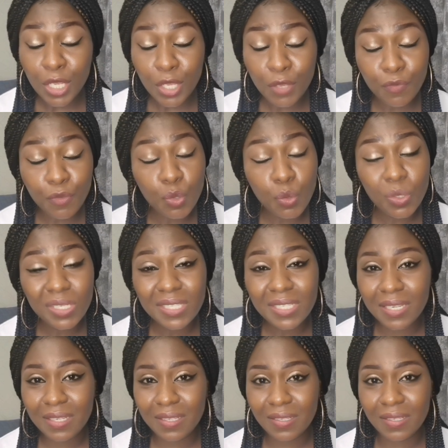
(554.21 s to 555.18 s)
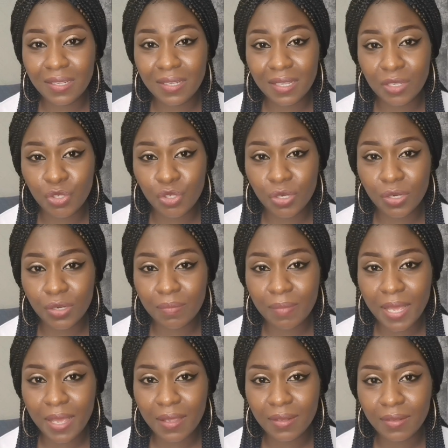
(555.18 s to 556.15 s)
If you are dating a Nigerian
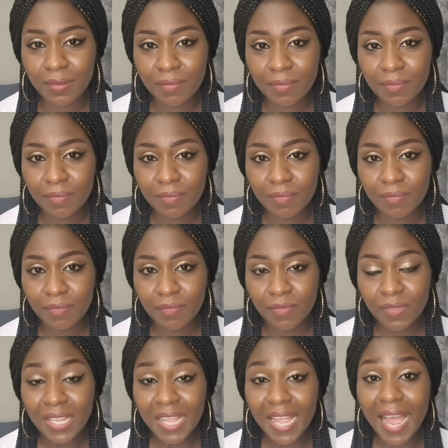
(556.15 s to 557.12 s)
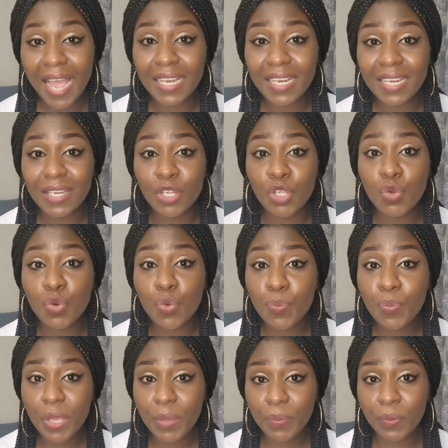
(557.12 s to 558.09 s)
man and
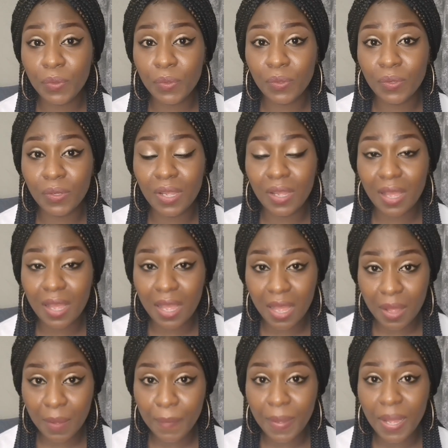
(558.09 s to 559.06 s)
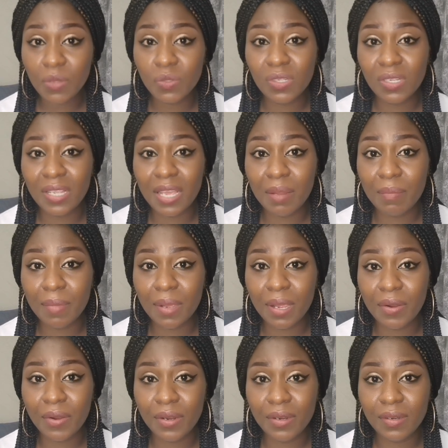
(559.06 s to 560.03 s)
you people are about to get
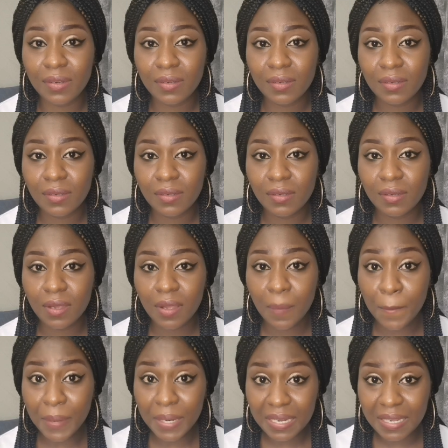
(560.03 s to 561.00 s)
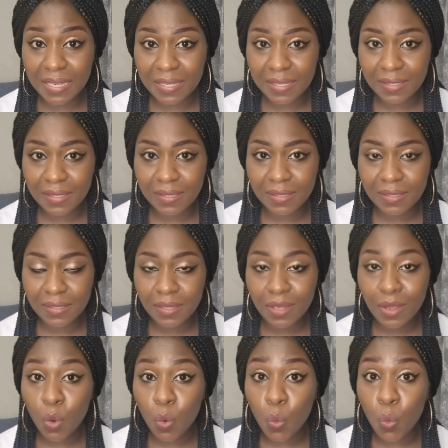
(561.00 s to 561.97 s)
married, please
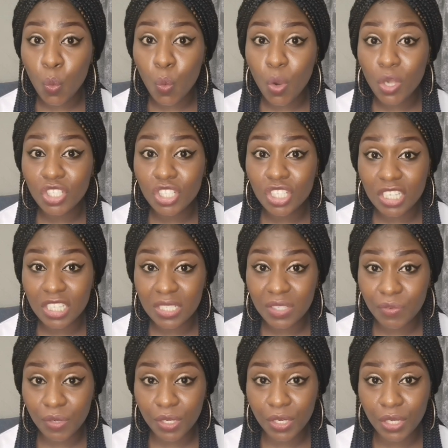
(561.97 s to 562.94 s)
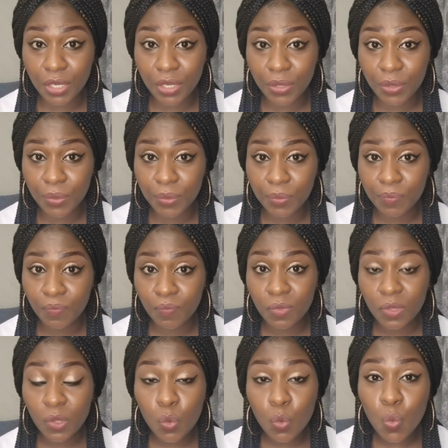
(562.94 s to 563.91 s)
watch this video.
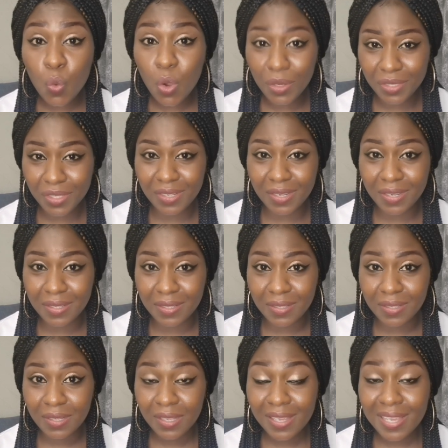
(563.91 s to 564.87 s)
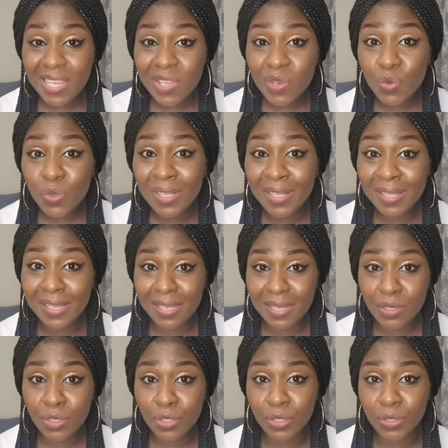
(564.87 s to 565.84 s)
Watch it. It will
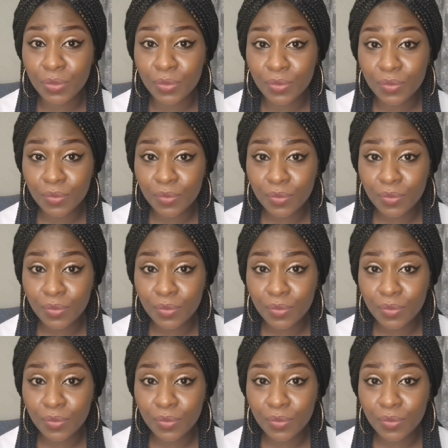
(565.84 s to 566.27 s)
lead you.